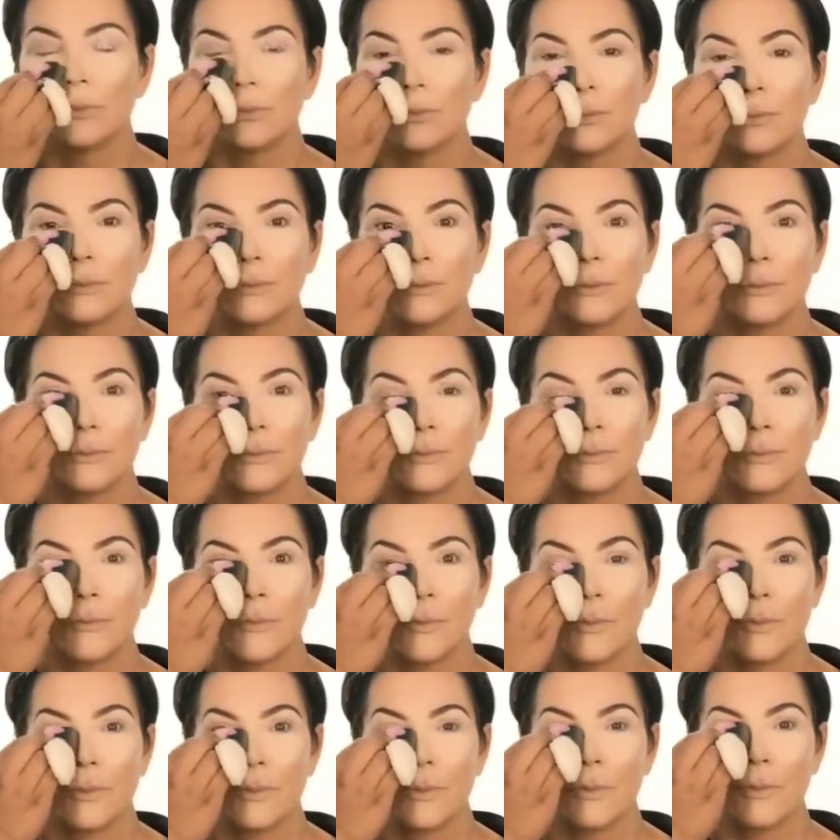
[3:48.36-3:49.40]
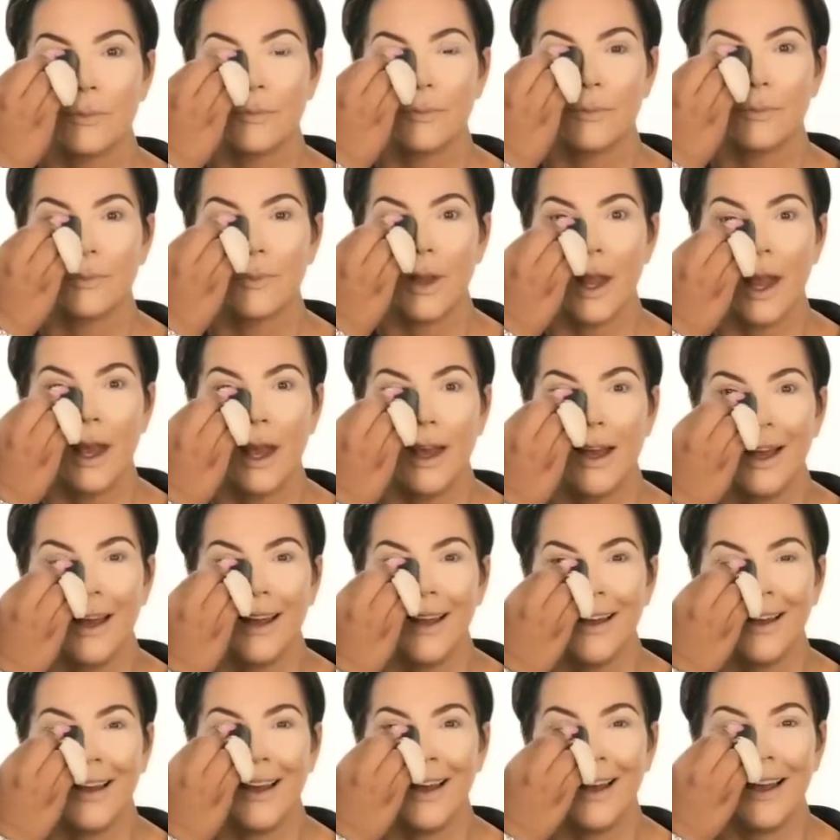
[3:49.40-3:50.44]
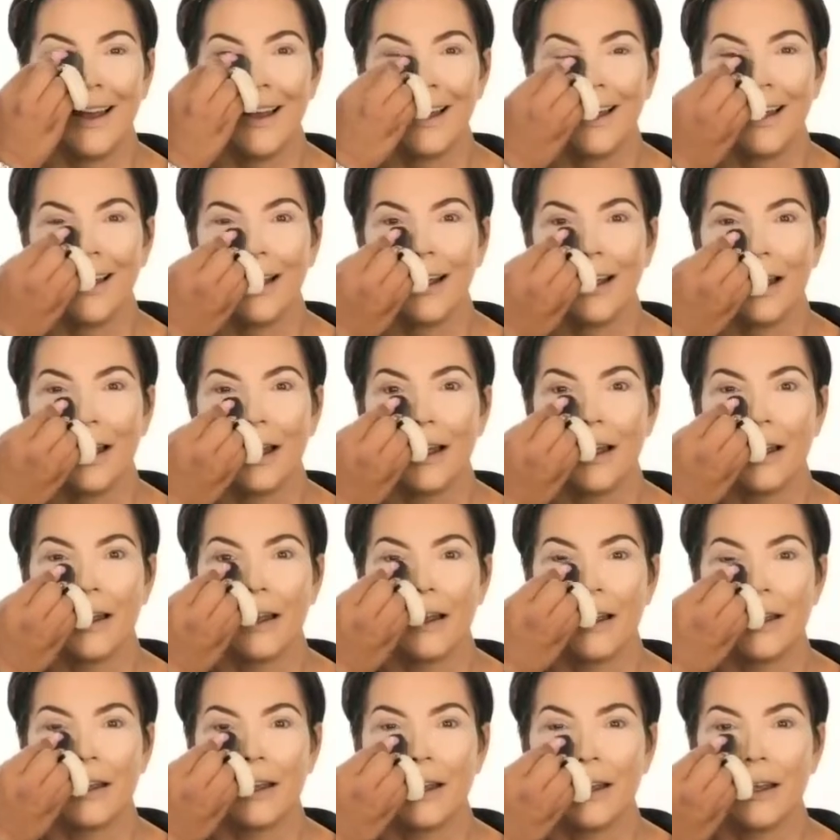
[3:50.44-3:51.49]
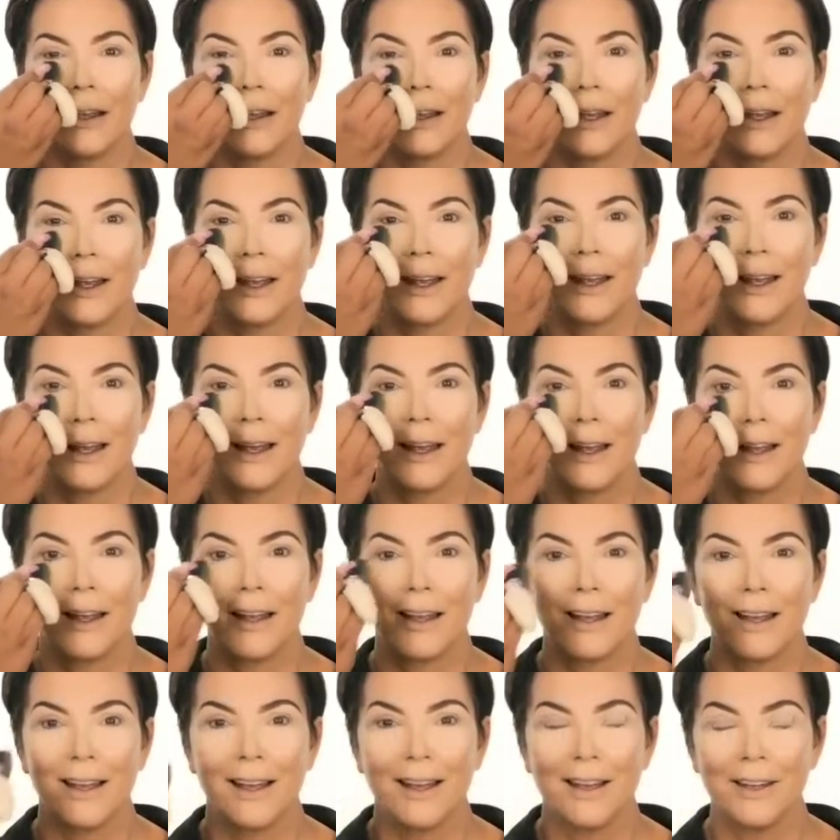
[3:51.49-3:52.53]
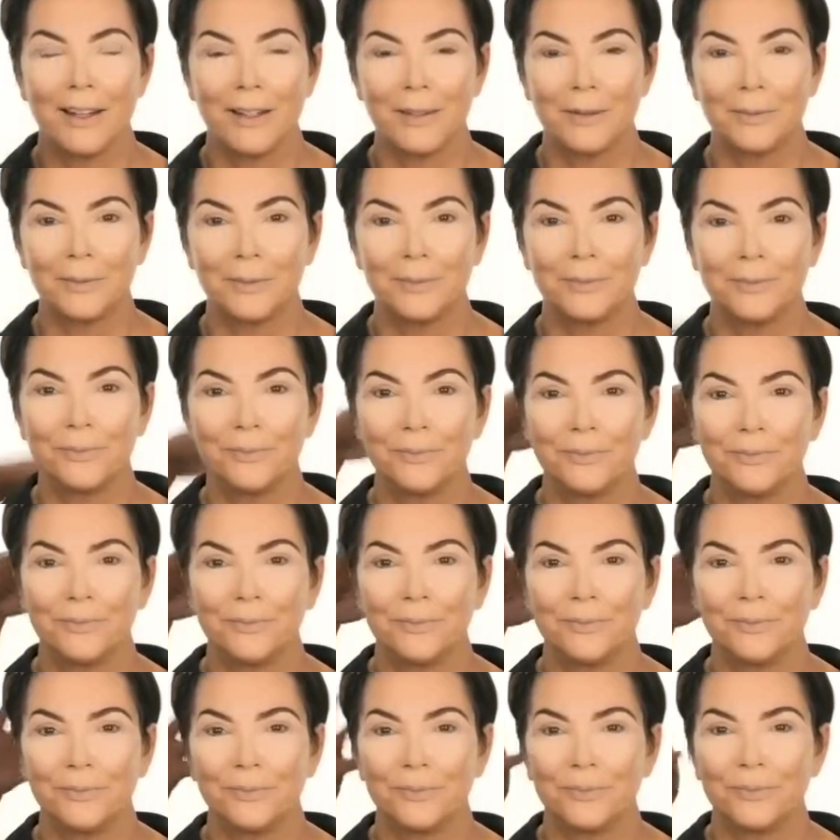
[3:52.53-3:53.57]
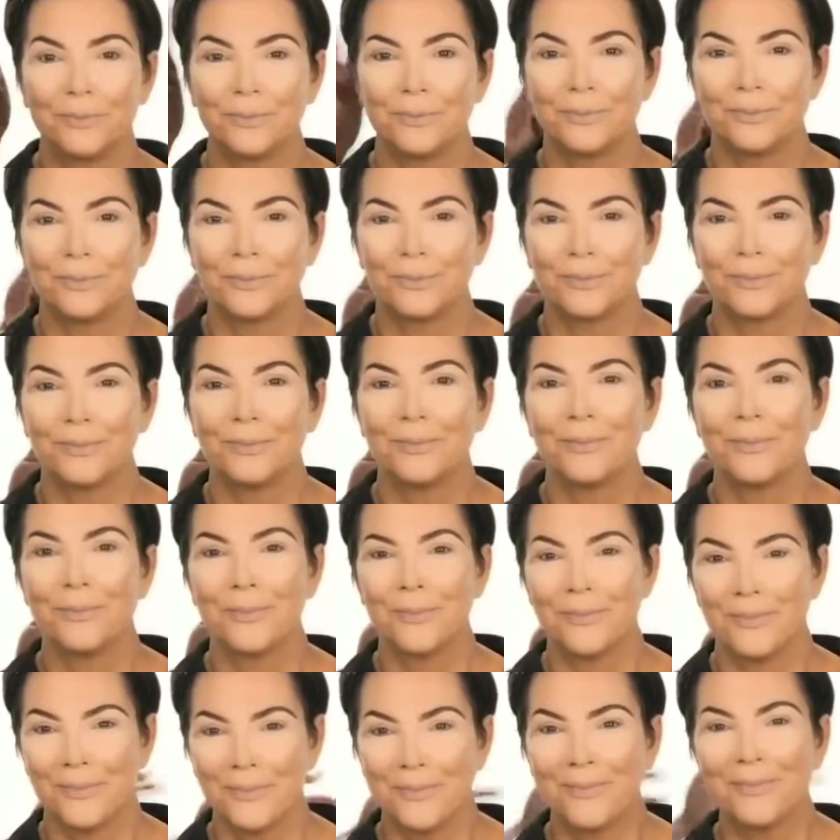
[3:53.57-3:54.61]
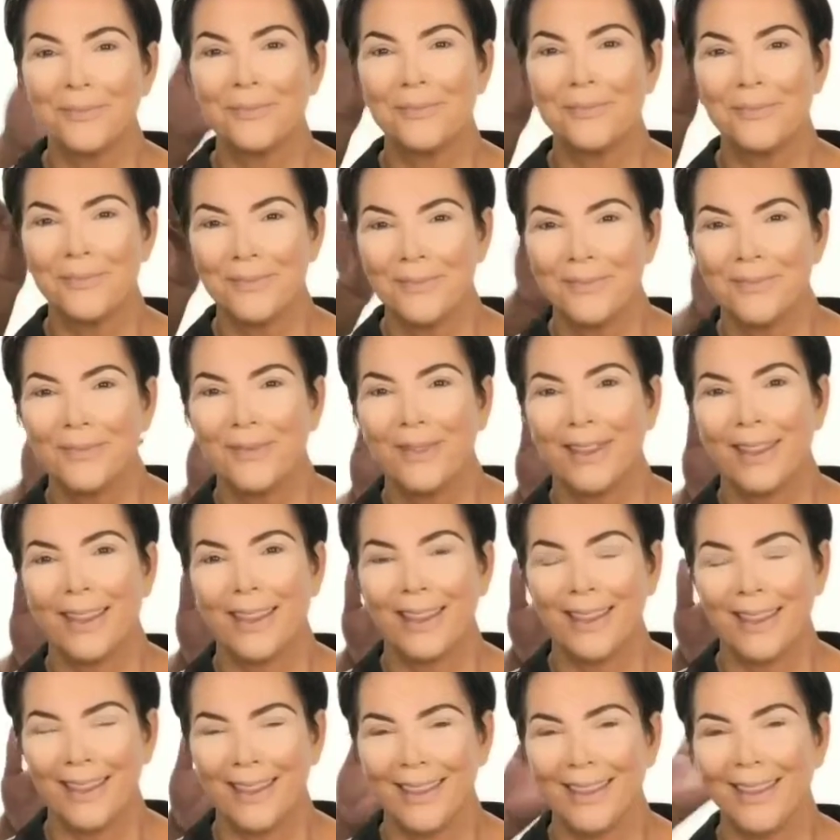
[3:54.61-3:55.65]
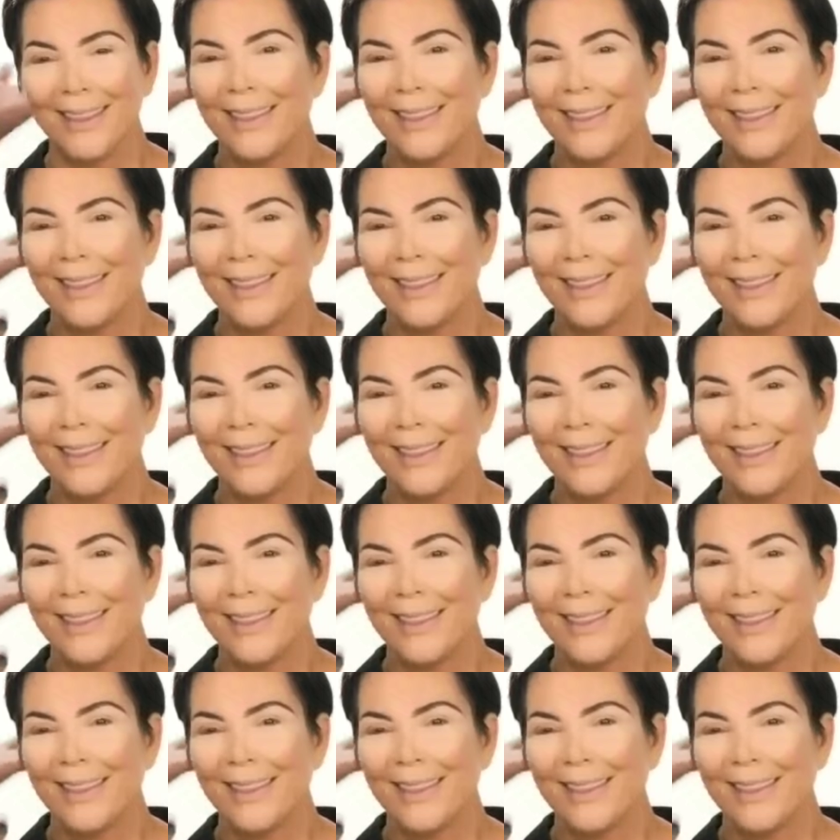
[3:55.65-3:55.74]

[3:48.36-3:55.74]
(silent)